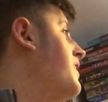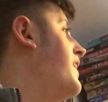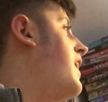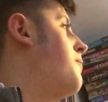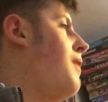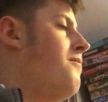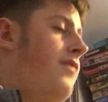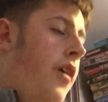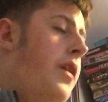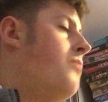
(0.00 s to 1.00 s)
Yeah, I'm
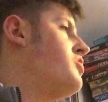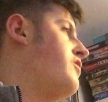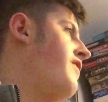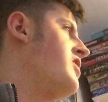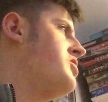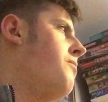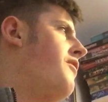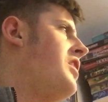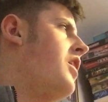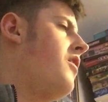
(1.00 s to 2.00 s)
fine. I'm just finishing my
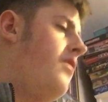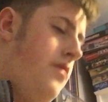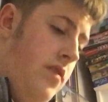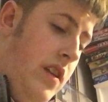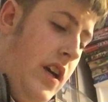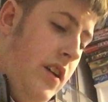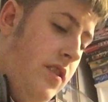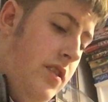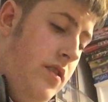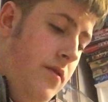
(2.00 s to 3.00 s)
video.
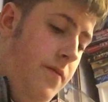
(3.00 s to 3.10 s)
Thanks.